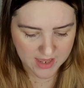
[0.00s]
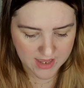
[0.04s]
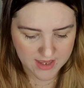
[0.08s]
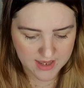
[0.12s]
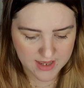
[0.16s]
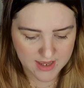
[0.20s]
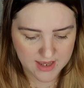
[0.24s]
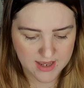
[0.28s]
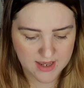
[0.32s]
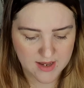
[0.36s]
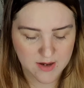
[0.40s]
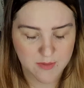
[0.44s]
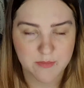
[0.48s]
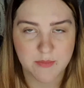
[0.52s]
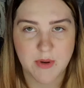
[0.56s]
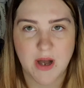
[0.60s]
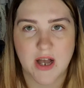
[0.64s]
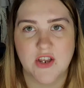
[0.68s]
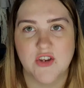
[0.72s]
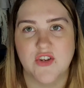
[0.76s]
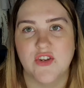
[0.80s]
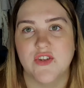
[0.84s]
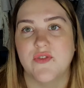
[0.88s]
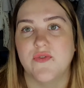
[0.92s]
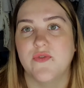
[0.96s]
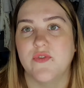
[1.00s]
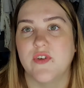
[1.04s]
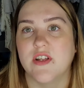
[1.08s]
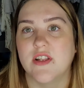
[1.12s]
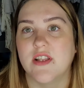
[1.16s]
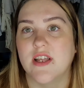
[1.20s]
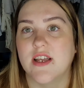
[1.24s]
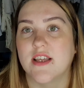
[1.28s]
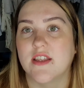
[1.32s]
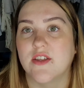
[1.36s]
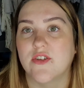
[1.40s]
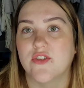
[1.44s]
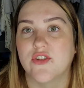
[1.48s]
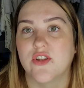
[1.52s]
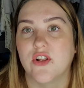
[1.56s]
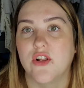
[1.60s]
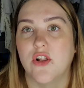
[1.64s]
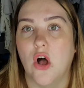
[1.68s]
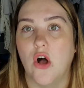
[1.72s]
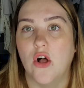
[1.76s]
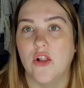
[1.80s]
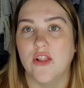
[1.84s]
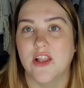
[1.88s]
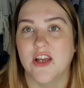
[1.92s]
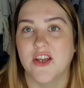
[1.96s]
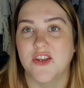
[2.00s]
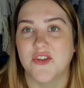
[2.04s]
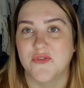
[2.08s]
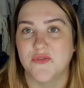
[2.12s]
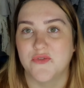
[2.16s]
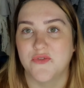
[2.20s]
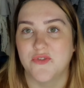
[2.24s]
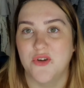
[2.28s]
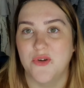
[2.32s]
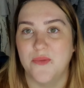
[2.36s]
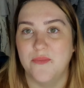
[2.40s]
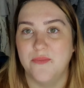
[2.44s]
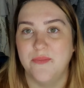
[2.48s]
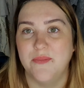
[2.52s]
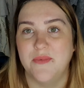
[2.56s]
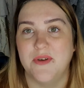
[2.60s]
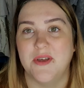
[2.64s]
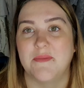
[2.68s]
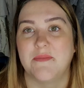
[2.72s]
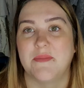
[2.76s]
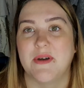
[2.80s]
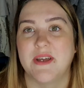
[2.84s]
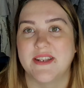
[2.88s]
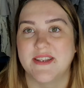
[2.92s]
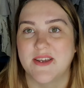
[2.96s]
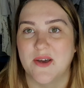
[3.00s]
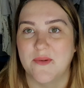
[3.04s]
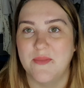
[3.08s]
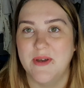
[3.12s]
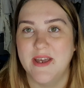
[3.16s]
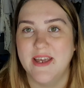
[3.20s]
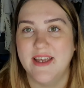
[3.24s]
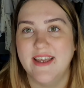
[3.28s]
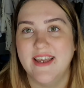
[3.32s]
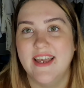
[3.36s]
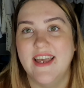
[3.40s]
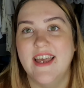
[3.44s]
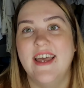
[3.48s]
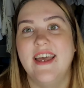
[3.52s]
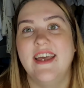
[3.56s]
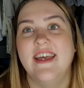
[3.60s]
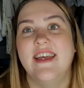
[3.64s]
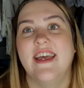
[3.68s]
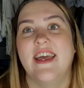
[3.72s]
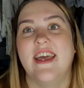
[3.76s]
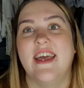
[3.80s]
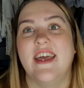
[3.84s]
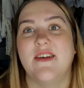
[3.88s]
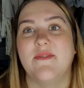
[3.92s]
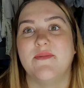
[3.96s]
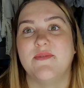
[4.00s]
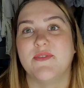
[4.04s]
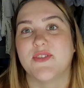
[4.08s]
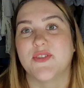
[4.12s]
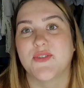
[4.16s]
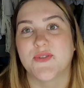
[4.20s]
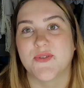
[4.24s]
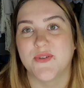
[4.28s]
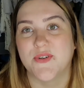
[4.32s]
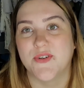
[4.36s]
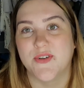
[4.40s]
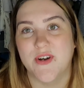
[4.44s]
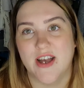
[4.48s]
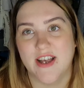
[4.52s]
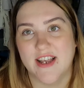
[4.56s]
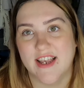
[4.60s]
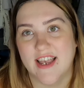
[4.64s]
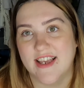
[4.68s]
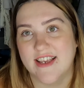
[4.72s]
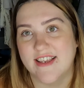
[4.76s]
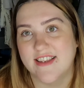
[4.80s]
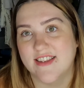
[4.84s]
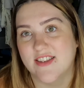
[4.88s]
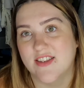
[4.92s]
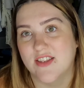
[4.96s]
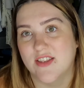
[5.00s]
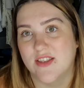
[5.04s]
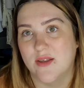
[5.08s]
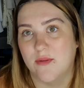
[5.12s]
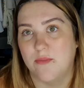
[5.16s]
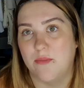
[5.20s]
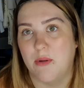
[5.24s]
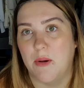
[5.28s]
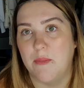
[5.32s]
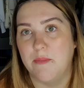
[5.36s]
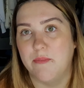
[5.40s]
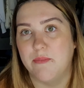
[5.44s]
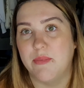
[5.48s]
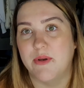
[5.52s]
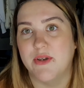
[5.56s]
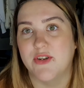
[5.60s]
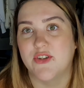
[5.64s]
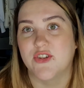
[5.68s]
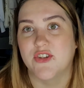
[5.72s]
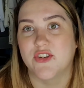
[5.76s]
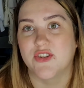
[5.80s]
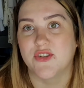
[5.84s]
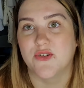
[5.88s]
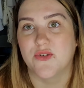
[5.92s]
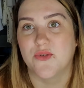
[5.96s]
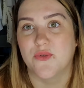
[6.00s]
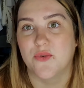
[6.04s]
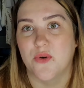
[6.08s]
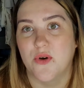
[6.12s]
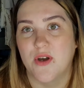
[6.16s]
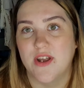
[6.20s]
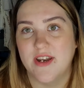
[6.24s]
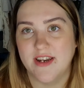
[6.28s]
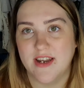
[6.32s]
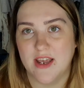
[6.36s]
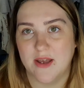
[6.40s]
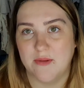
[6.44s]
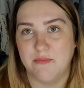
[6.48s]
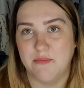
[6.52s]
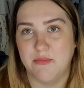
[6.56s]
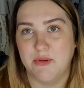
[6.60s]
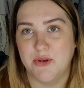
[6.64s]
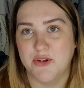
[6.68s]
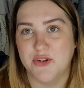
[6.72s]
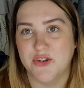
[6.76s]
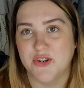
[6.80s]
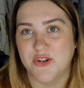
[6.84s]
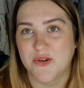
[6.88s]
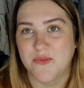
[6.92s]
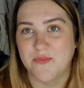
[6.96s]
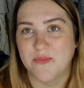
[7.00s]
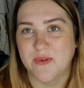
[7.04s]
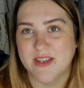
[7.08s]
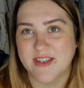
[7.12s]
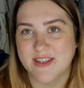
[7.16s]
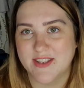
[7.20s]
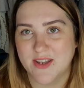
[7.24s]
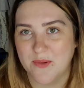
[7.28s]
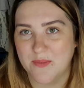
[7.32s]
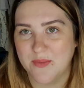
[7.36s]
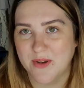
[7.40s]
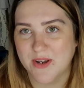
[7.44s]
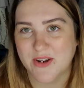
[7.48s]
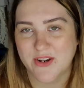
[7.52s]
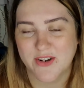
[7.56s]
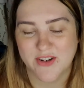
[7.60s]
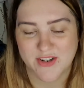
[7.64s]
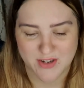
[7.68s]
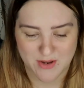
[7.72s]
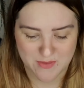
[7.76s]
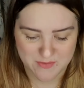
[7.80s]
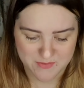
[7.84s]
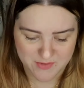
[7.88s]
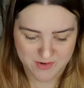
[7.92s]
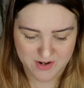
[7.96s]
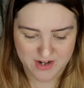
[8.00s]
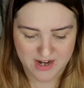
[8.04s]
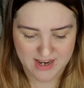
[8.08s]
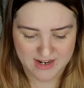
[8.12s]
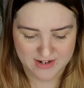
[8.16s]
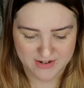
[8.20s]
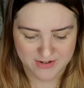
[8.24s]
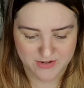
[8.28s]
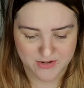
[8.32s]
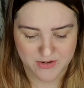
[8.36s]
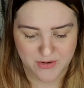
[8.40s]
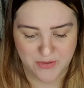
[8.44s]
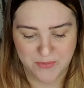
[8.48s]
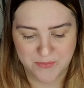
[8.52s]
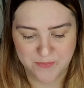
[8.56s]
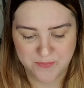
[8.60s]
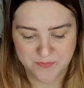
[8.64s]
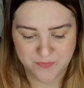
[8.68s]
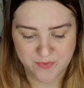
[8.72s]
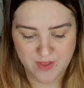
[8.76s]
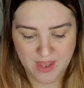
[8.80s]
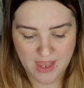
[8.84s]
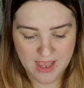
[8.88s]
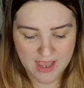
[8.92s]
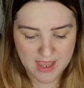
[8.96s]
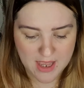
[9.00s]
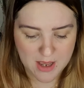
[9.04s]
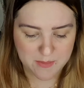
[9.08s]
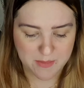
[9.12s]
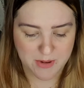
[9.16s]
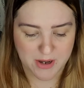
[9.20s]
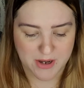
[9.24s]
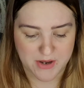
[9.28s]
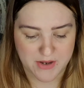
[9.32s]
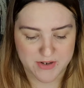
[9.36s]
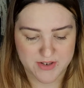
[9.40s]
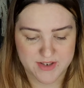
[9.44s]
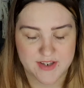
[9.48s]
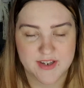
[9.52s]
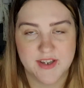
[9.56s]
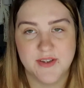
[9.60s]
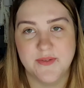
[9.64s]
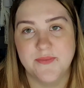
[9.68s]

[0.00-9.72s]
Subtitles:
But I just feel like there's a lot less room in my tummy, so I guess the bump is just growing and pushing on my stomach or something, I don't know. But